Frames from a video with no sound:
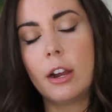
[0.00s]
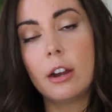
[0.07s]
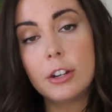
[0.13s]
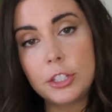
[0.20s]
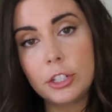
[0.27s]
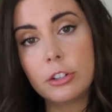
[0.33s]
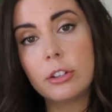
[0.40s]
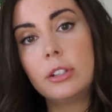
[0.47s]
air
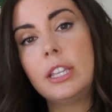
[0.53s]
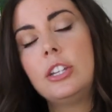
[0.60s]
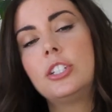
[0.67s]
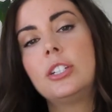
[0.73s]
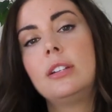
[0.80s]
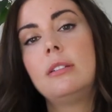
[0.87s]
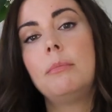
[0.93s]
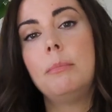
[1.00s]

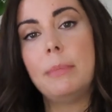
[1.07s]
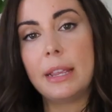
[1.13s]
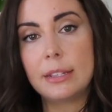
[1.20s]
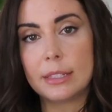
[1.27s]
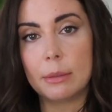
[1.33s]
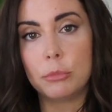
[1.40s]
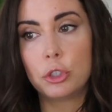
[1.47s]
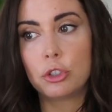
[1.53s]
circulation,
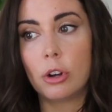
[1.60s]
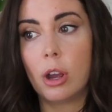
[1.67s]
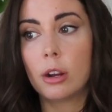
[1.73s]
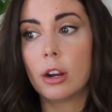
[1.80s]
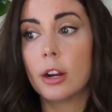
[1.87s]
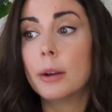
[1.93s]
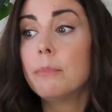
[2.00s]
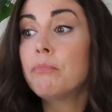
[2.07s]
makes them
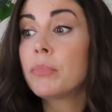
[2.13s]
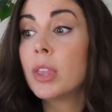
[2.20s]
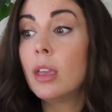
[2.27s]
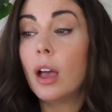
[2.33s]
stronger.